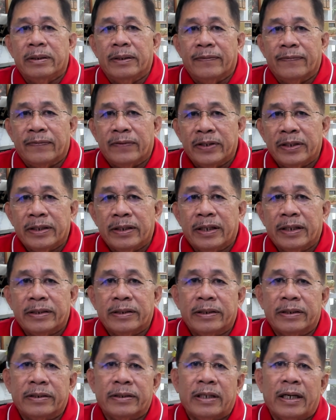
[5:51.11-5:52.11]
the free
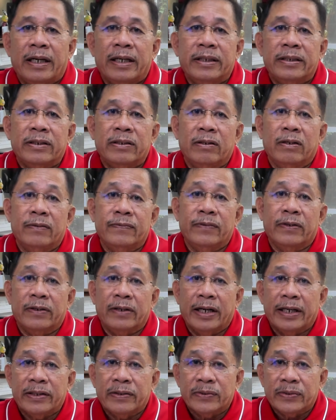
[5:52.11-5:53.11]
exercise of the
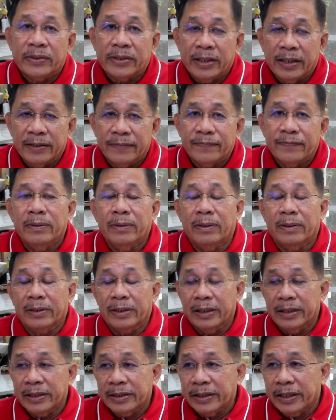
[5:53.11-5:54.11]
right to
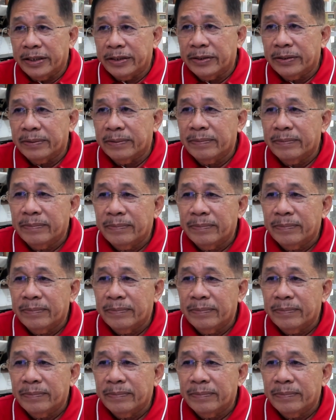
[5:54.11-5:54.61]
self-organization.